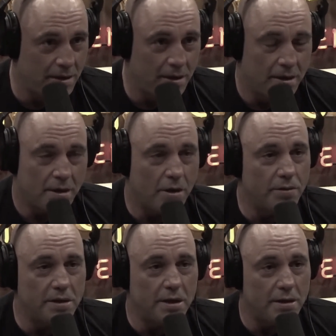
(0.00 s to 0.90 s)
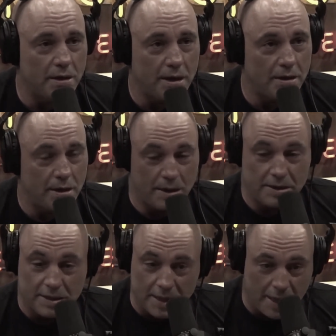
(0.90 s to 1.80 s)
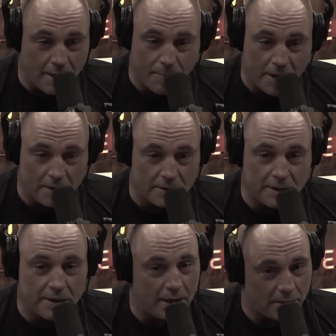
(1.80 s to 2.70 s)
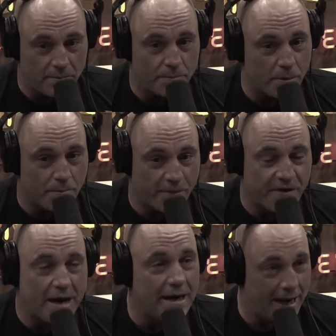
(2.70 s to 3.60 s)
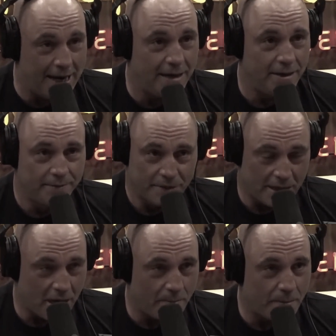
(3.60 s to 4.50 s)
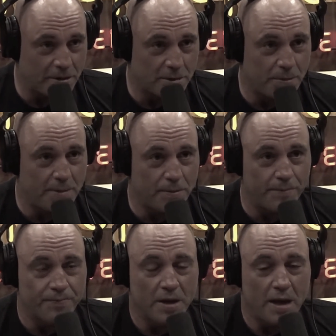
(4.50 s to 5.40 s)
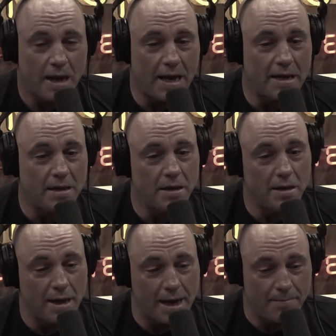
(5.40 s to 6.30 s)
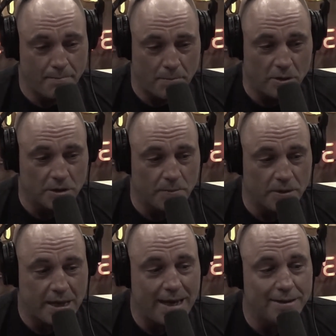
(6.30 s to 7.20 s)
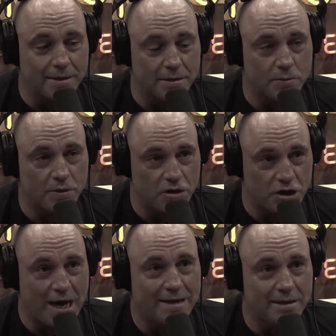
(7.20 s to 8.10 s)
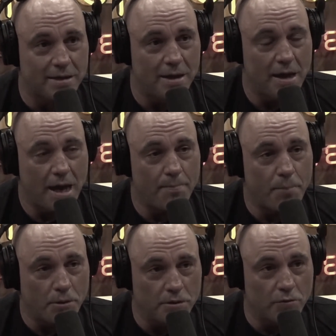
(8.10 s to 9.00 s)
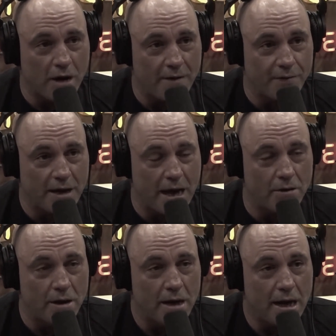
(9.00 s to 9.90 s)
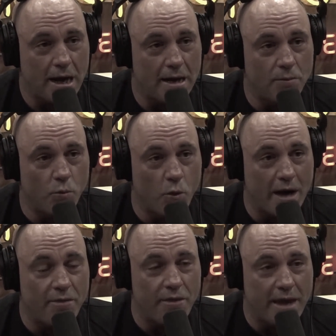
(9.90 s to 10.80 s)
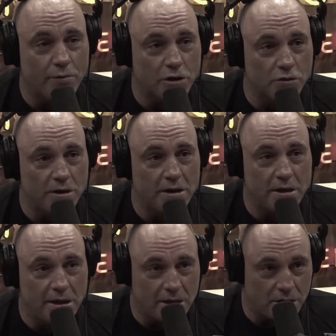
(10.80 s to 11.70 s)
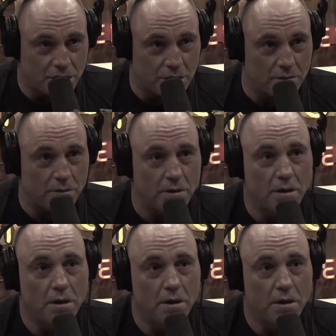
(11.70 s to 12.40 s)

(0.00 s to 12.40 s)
mm -hmm. going there, and he did apparently uh, provide aid and help a bunch of people, and at multiple occasions was chased and pulled the rifle out, and when they retreated, he didn't shoot.